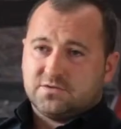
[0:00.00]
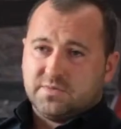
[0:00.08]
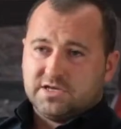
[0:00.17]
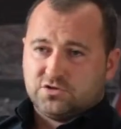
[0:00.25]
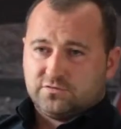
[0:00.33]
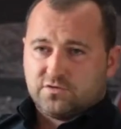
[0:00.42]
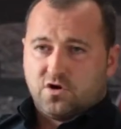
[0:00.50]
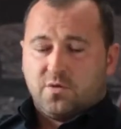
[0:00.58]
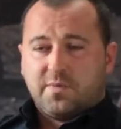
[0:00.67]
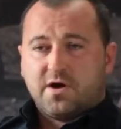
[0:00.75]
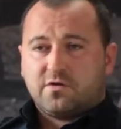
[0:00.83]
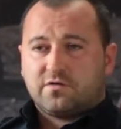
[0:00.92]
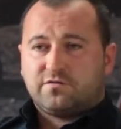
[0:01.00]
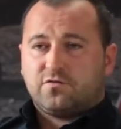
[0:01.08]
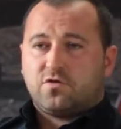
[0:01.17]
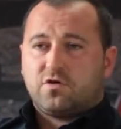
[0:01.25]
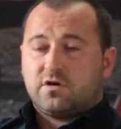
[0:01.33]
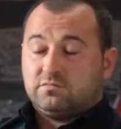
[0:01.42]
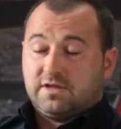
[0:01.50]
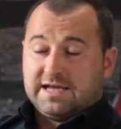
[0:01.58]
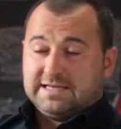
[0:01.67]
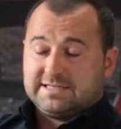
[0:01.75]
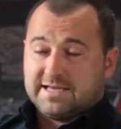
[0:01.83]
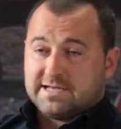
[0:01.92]
it means you've got power for
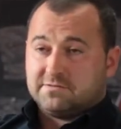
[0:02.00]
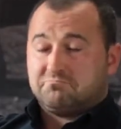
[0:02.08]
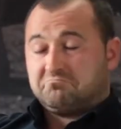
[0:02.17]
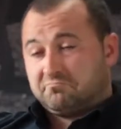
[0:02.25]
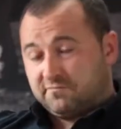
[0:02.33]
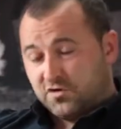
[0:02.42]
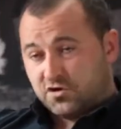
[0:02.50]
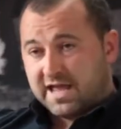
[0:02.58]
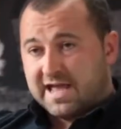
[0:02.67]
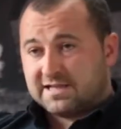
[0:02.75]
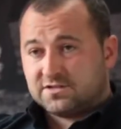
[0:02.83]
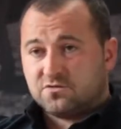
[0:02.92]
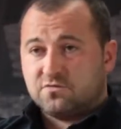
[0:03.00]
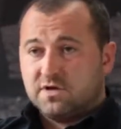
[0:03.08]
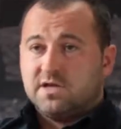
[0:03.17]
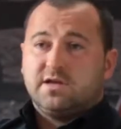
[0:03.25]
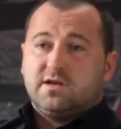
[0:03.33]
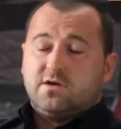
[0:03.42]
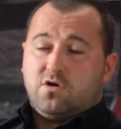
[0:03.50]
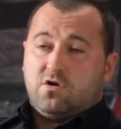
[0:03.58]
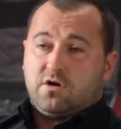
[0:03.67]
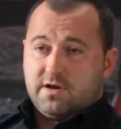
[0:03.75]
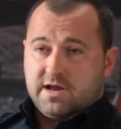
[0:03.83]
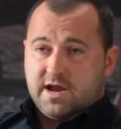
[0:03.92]
lighting, your kettle,
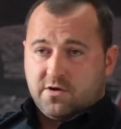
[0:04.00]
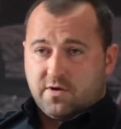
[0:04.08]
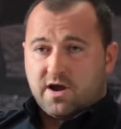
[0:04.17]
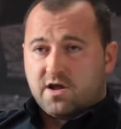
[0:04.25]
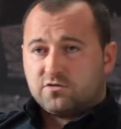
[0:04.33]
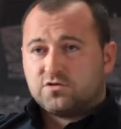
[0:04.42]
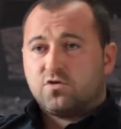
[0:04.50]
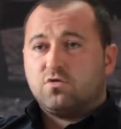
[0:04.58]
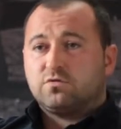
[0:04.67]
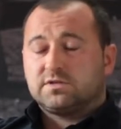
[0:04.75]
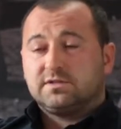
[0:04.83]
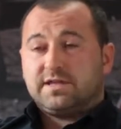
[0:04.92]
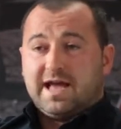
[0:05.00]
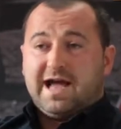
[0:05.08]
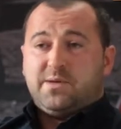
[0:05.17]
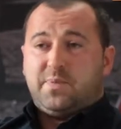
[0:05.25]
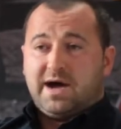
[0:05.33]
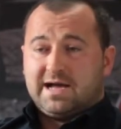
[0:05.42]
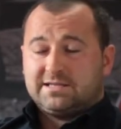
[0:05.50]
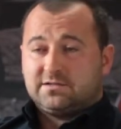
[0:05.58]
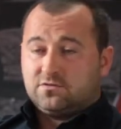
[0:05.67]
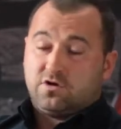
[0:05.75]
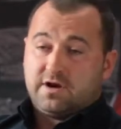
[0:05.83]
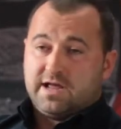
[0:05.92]
or in our household, the iPad
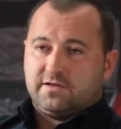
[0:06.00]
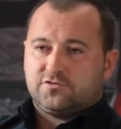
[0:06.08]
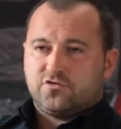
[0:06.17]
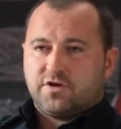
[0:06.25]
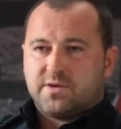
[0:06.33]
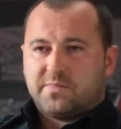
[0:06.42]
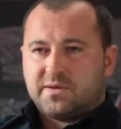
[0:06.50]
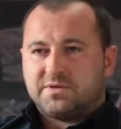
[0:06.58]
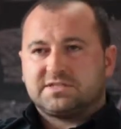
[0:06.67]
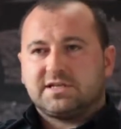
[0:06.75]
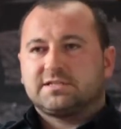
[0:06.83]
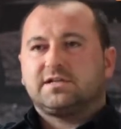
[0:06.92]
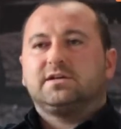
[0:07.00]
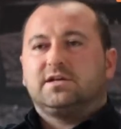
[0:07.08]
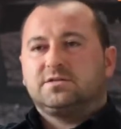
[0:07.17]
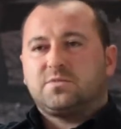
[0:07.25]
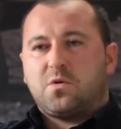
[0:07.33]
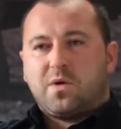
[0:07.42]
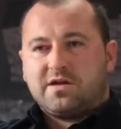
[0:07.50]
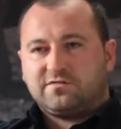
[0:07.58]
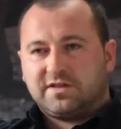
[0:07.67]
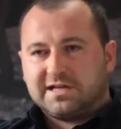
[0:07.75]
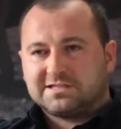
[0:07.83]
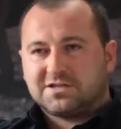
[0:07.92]
or electronic babysitter, as my
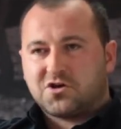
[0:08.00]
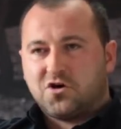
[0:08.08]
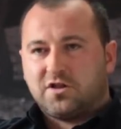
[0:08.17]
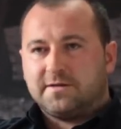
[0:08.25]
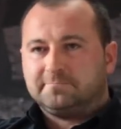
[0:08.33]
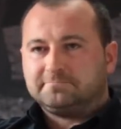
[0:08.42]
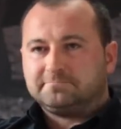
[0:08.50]
wife likes to call it.